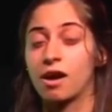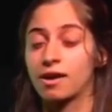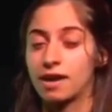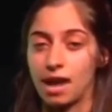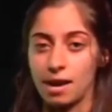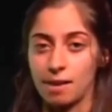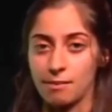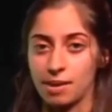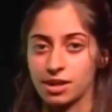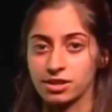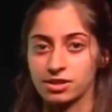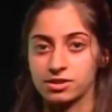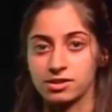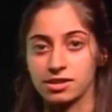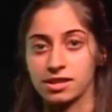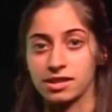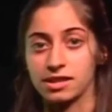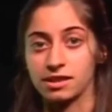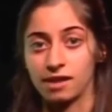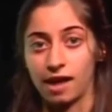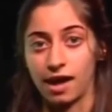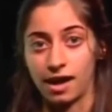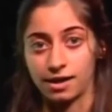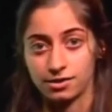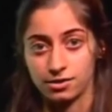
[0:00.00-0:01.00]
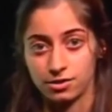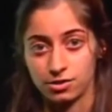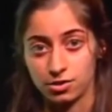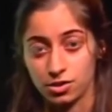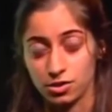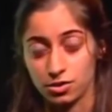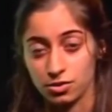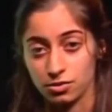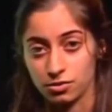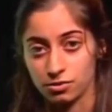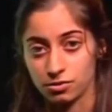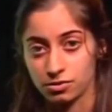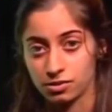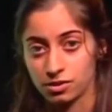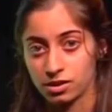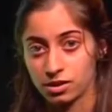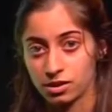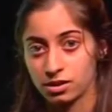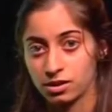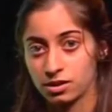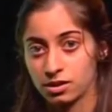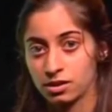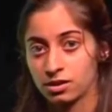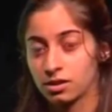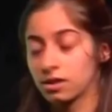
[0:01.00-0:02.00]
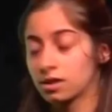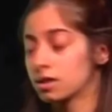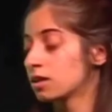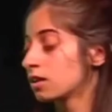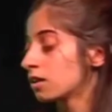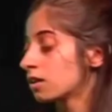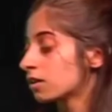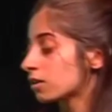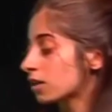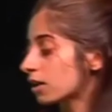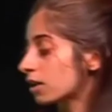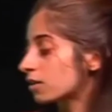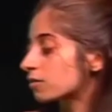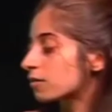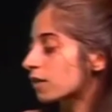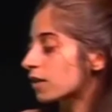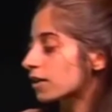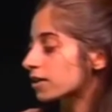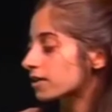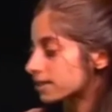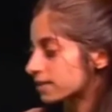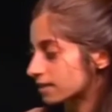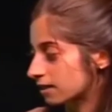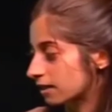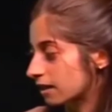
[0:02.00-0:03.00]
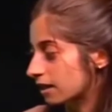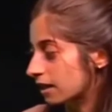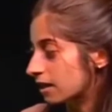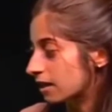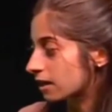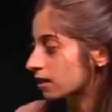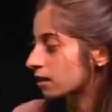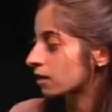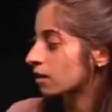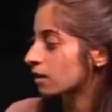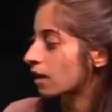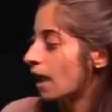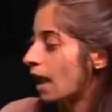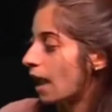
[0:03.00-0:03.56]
Conversely, CD8